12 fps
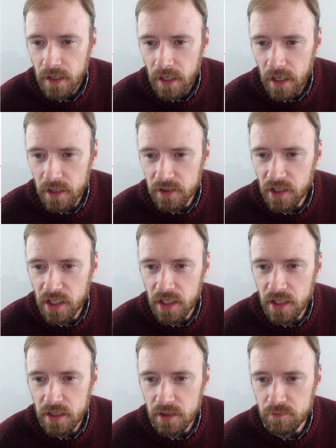
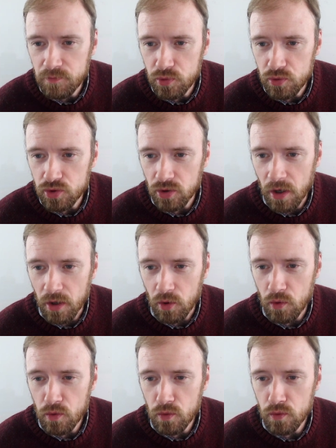Adhi Putrak.
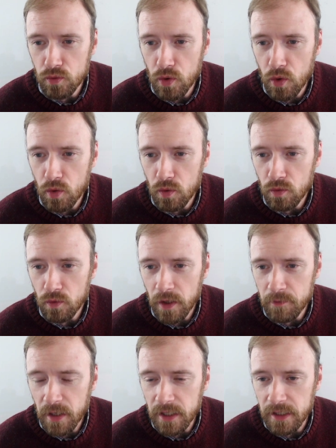Oh no,
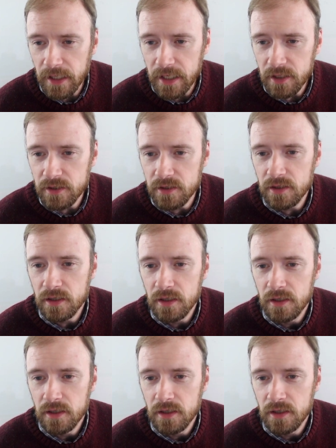am I late?